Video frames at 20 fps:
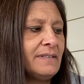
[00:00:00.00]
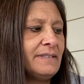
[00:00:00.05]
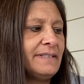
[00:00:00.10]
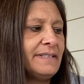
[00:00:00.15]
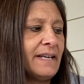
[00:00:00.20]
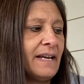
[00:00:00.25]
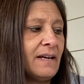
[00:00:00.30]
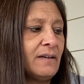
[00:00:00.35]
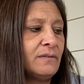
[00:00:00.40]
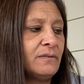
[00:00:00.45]

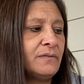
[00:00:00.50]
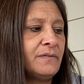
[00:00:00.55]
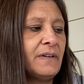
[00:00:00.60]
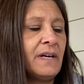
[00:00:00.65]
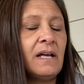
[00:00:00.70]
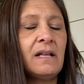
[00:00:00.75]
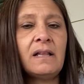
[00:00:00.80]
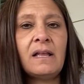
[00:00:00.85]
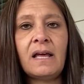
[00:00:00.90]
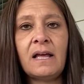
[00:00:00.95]
Down
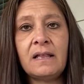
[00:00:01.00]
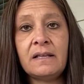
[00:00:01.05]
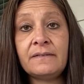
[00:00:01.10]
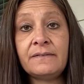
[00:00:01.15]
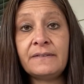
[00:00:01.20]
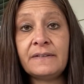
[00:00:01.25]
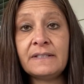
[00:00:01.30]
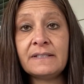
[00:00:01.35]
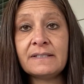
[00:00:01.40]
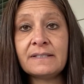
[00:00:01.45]
fell
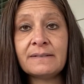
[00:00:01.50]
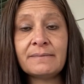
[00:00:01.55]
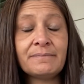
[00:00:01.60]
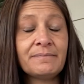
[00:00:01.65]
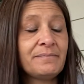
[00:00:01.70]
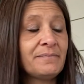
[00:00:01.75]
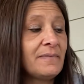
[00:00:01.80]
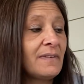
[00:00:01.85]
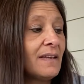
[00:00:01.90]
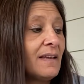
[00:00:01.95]
Elephant.
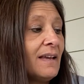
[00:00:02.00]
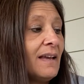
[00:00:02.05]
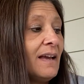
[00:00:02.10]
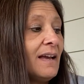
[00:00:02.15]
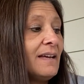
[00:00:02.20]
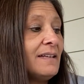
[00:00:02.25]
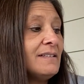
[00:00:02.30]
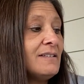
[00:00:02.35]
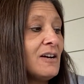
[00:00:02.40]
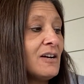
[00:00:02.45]

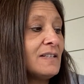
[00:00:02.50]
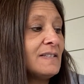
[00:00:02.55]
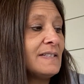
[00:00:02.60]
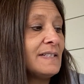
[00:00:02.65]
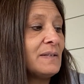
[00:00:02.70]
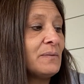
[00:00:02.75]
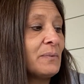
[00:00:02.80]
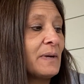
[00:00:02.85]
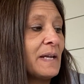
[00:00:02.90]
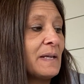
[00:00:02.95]

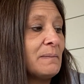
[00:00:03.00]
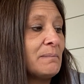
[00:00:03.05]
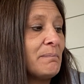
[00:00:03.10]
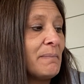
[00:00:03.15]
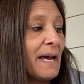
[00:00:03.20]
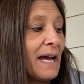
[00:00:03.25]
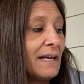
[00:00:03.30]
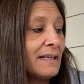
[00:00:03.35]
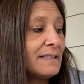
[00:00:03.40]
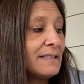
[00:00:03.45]
Anansi ran
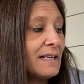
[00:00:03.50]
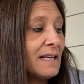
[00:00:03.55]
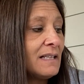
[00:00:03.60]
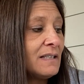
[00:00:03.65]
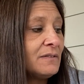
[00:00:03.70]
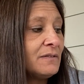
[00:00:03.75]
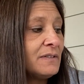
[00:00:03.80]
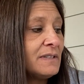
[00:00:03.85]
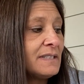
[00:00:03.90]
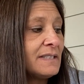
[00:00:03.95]
back to
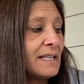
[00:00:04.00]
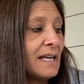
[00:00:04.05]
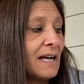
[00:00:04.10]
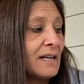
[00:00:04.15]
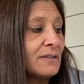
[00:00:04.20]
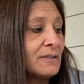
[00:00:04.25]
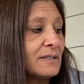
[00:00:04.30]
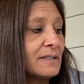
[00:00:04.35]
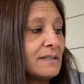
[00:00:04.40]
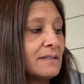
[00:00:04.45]
Elephant's
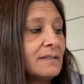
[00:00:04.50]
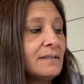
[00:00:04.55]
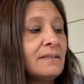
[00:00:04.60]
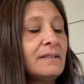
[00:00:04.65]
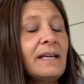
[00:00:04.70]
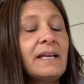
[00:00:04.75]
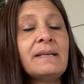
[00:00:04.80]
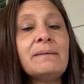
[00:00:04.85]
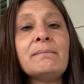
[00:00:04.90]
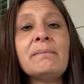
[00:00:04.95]
house
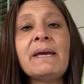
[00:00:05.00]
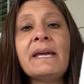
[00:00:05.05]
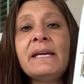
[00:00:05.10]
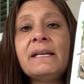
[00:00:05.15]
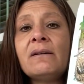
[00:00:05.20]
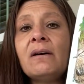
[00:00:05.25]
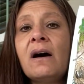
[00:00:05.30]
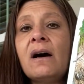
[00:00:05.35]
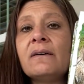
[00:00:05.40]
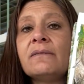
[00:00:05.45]
and
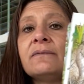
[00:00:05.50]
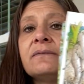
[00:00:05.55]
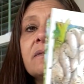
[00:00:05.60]
made off